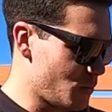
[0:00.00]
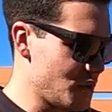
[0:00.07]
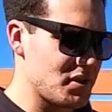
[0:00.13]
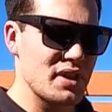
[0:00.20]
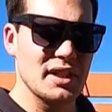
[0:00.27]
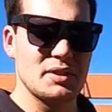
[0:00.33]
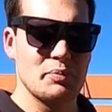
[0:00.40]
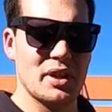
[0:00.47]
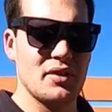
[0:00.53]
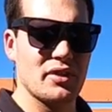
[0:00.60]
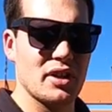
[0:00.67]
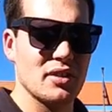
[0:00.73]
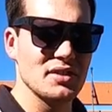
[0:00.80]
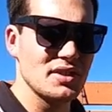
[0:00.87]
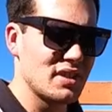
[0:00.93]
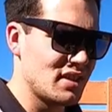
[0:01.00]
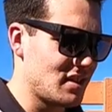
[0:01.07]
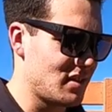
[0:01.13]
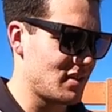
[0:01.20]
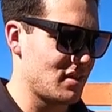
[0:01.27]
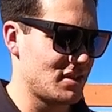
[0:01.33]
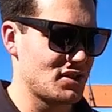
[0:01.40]
with these
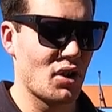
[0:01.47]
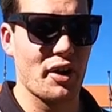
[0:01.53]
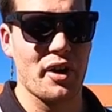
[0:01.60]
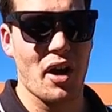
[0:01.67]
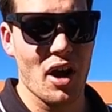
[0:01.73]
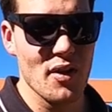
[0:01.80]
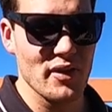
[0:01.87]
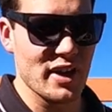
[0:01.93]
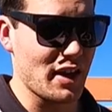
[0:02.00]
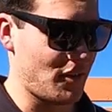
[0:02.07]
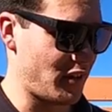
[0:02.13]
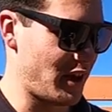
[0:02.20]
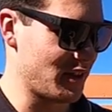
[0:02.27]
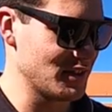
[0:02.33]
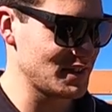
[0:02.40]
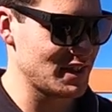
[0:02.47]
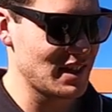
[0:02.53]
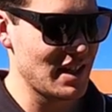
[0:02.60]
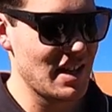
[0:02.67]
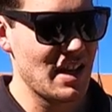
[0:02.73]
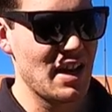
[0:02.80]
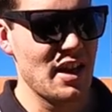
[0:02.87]
overhead reels,
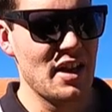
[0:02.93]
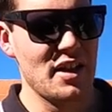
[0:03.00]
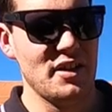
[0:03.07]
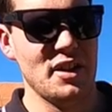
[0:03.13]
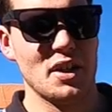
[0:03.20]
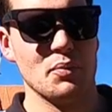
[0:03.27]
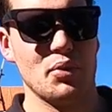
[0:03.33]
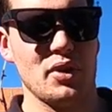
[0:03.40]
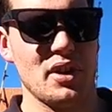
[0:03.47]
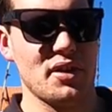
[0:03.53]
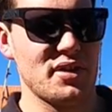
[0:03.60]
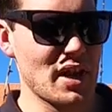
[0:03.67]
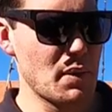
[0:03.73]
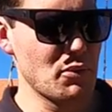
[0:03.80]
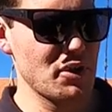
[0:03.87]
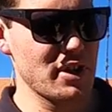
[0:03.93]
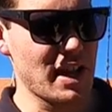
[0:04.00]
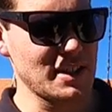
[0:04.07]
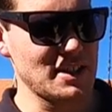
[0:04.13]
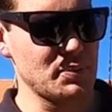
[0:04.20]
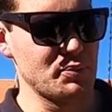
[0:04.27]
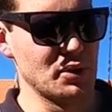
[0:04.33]
you can put your thumb on
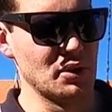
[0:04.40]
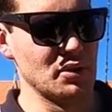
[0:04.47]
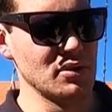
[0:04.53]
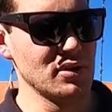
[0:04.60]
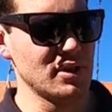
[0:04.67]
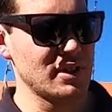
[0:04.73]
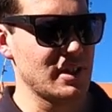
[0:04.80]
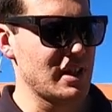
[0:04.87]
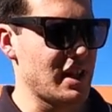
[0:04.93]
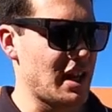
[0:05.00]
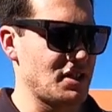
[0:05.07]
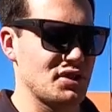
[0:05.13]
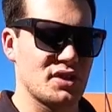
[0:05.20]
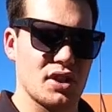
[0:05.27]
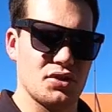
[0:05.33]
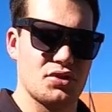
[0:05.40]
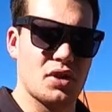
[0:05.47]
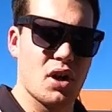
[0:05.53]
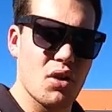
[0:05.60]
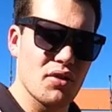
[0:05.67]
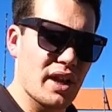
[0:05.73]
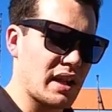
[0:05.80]
that spool and just
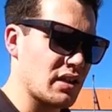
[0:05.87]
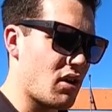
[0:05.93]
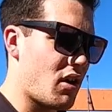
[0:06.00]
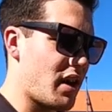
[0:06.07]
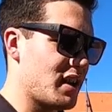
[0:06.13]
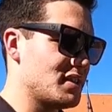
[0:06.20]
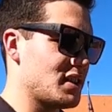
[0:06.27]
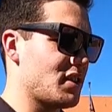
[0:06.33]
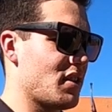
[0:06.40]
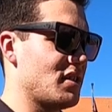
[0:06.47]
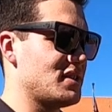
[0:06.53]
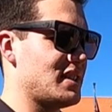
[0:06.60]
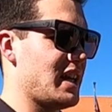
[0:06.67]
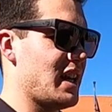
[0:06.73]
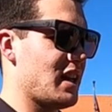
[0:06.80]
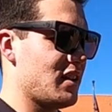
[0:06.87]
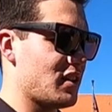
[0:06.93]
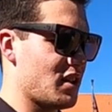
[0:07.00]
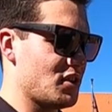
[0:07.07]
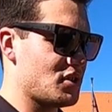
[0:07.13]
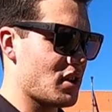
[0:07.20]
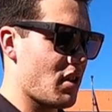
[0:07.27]
control that line as it goes down,
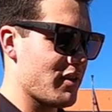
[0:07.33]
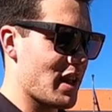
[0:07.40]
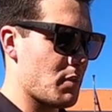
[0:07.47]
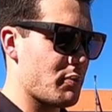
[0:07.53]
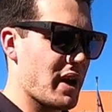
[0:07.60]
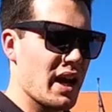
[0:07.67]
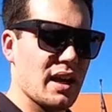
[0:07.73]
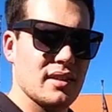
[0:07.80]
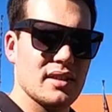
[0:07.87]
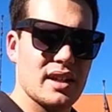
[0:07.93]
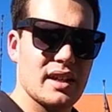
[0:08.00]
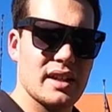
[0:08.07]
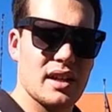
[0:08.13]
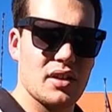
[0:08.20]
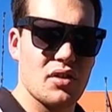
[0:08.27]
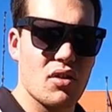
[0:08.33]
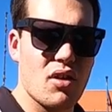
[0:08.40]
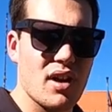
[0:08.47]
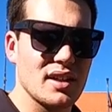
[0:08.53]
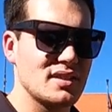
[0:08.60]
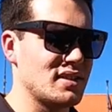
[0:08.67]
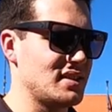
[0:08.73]
control that bait, let it out
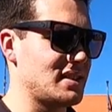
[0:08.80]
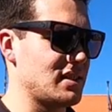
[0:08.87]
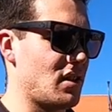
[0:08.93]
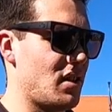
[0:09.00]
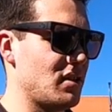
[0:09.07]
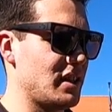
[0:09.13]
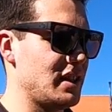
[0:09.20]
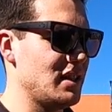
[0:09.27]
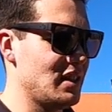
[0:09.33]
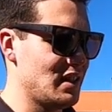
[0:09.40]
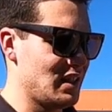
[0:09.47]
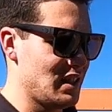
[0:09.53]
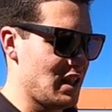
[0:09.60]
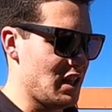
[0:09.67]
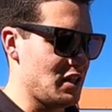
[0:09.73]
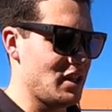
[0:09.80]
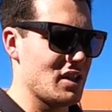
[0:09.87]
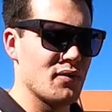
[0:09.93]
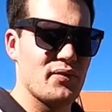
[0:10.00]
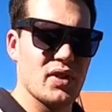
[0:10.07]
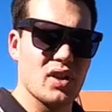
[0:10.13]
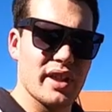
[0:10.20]
nice and slowly. You
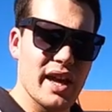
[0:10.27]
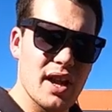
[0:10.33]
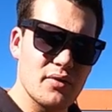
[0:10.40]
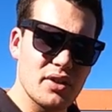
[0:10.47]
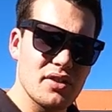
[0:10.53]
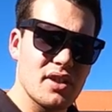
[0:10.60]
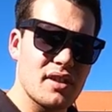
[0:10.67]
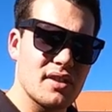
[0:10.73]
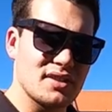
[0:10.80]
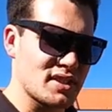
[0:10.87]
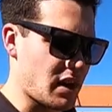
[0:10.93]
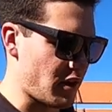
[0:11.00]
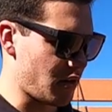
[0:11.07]
can feel everything that's